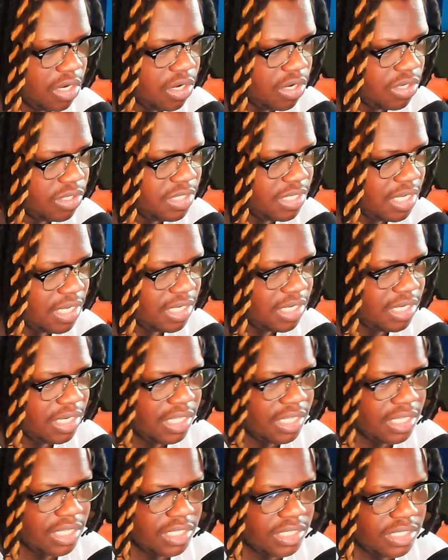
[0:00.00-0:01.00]
curse
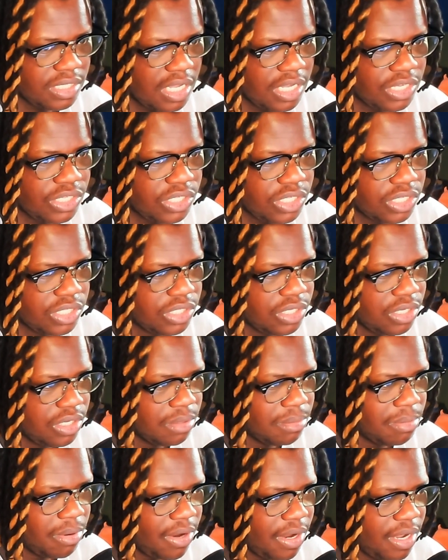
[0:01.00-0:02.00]
technique is etched into
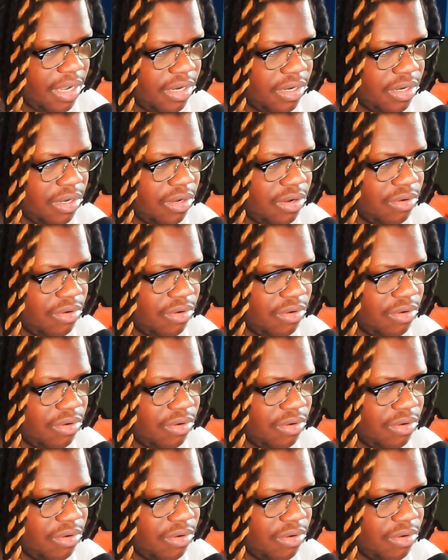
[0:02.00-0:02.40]
your brain,